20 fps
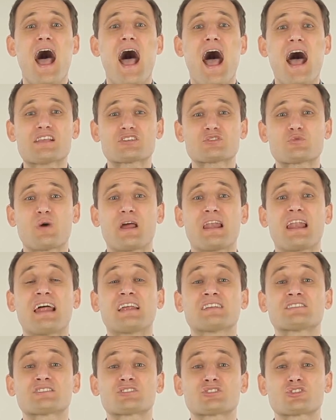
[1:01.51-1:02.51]
as well
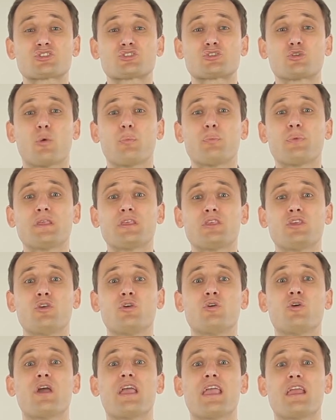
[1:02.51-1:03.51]
as stopping
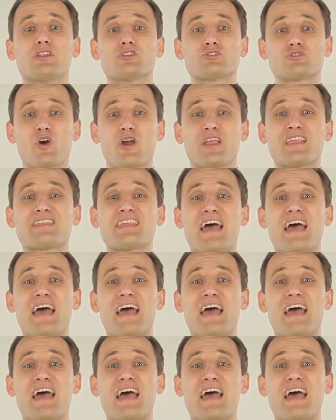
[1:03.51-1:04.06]
you enjoying